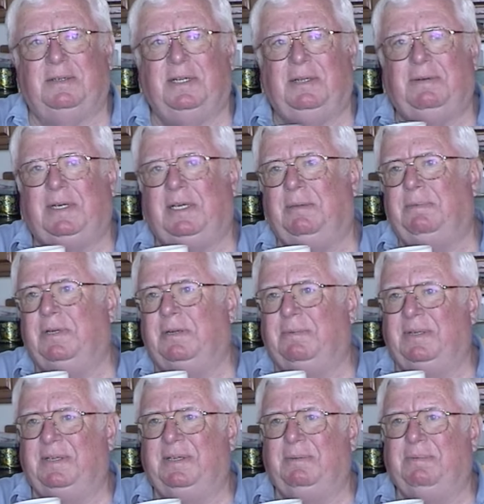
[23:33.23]
So anyway, he put
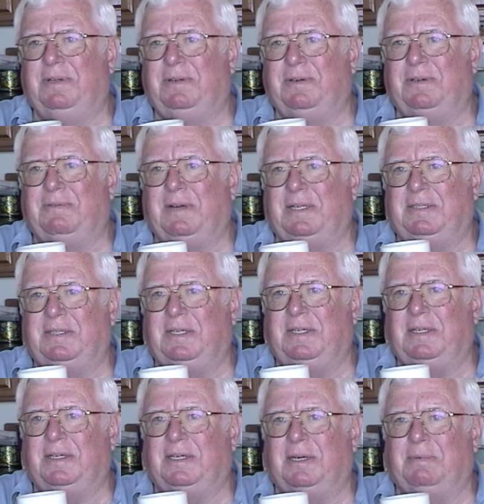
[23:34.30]
her, he put her in the right
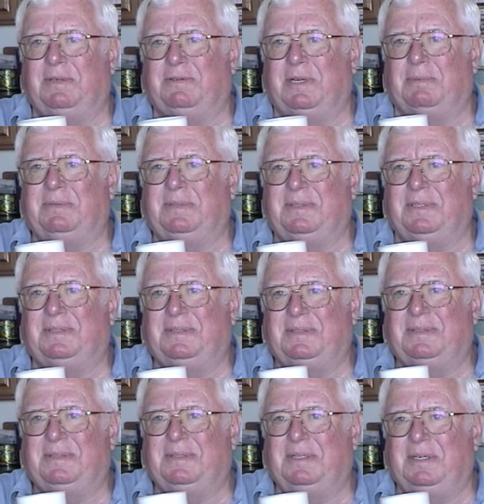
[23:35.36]
seat on a couple trips, just,
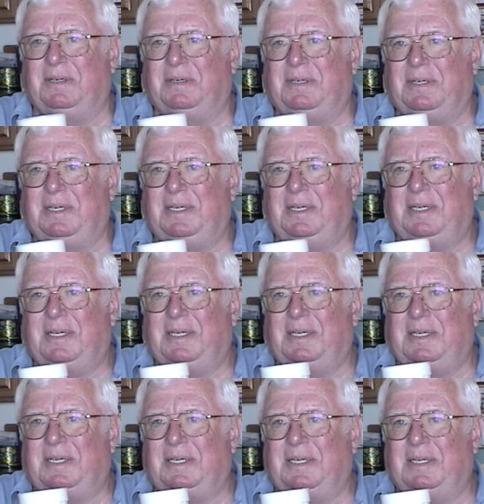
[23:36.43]
you know.
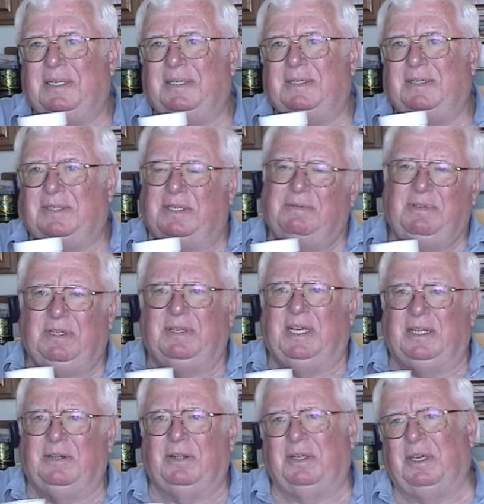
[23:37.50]
And she, you
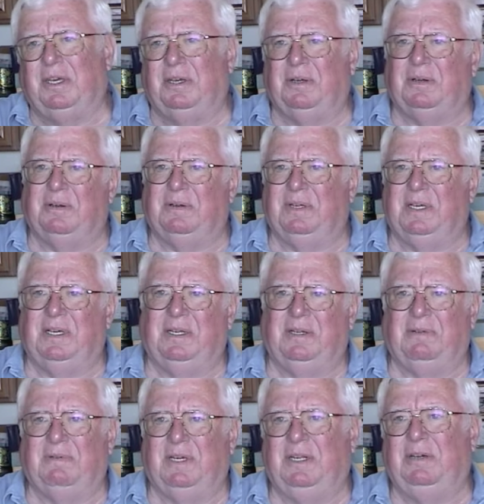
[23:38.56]
handle the gear, you
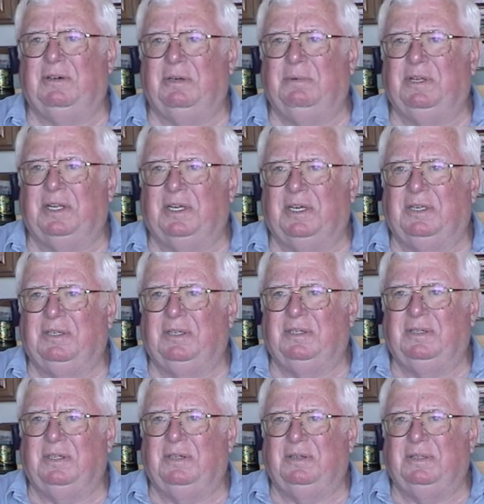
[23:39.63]
handle radio
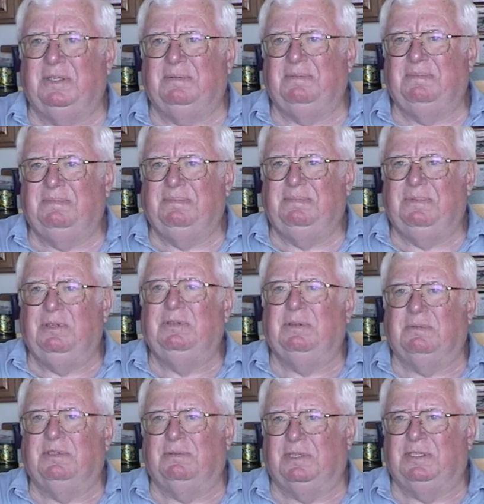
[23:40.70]
communications, you know, you
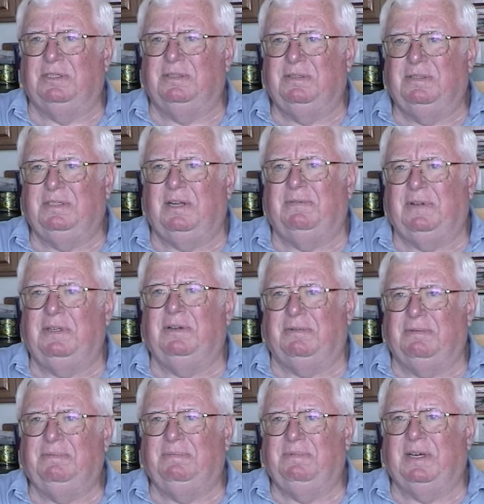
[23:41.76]
do some switching stuff, you
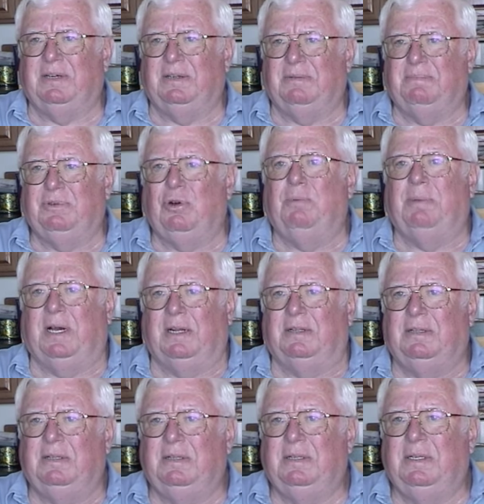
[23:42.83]
know, regular
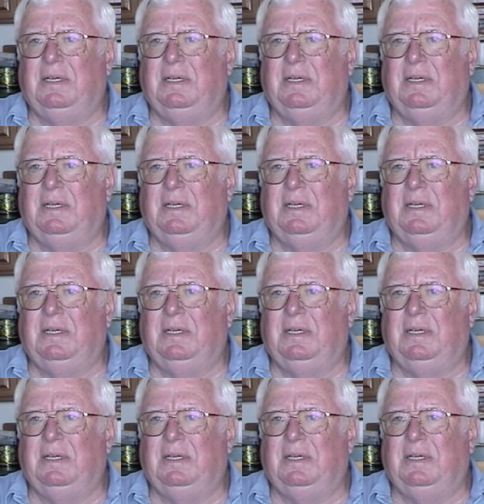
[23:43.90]
co-pilot.